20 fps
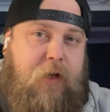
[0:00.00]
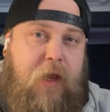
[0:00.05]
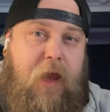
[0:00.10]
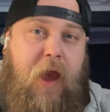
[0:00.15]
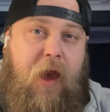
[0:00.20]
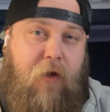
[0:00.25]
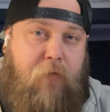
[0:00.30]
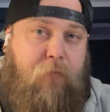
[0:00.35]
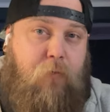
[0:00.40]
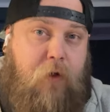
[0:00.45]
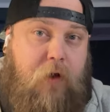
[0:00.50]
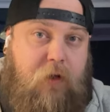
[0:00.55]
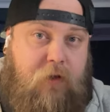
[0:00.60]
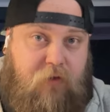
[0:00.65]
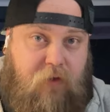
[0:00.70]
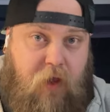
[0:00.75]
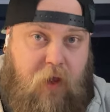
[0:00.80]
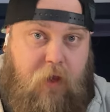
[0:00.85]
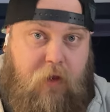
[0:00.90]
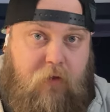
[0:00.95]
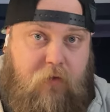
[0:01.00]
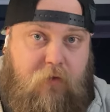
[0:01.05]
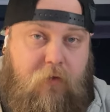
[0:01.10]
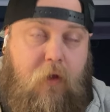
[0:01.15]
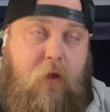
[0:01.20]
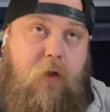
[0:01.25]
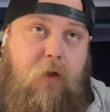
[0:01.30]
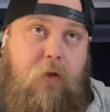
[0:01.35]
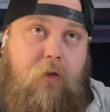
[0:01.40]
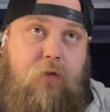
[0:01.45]
have what it takes
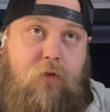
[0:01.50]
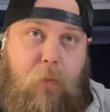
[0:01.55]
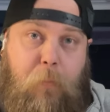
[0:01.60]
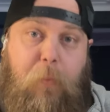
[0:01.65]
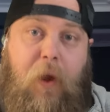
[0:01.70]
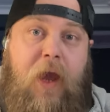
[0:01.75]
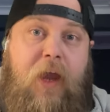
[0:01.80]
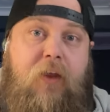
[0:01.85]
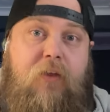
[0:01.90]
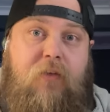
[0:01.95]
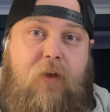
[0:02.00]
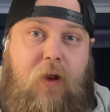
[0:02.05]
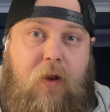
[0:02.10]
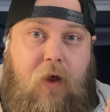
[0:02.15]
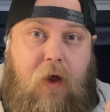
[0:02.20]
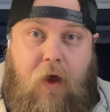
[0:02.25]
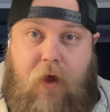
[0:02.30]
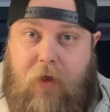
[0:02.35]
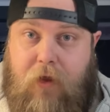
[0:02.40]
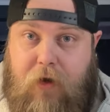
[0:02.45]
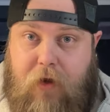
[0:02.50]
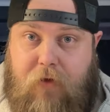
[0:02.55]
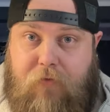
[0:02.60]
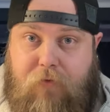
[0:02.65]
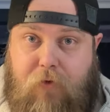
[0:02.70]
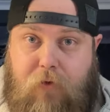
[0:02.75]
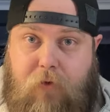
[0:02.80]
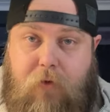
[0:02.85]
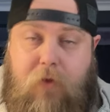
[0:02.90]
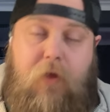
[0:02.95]
to paint at a higher level.